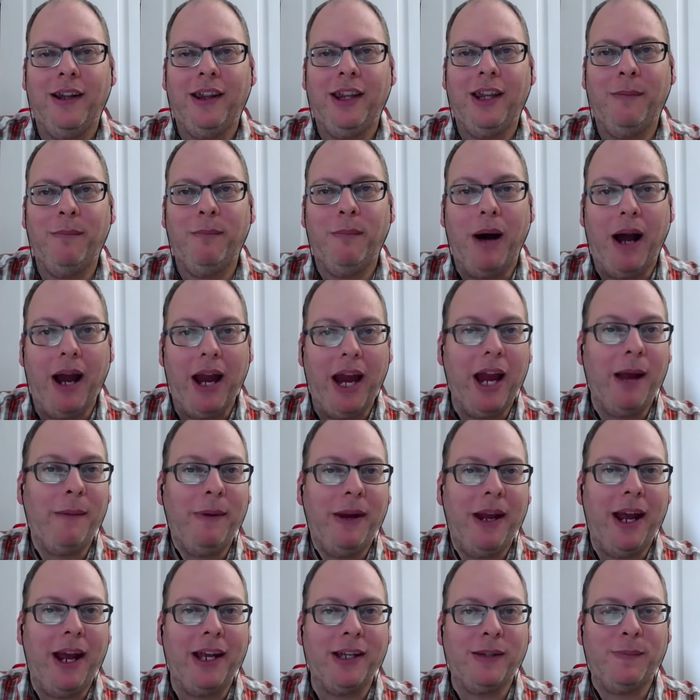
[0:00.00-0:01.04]
the
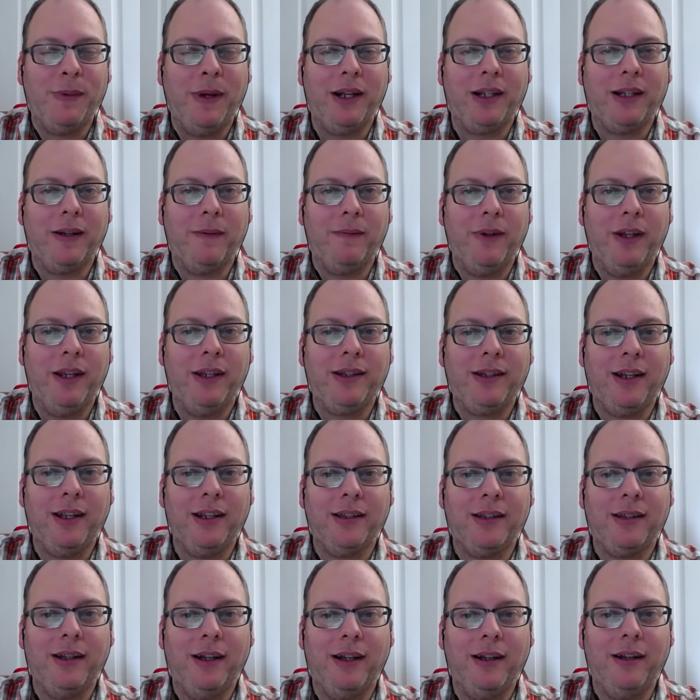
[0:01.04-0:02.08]
Miami aspect of this
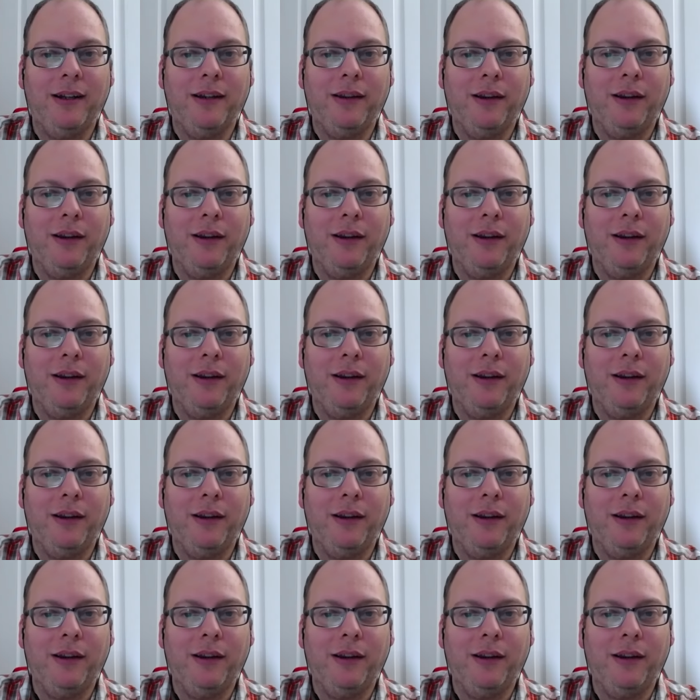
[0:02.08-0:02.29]
because the,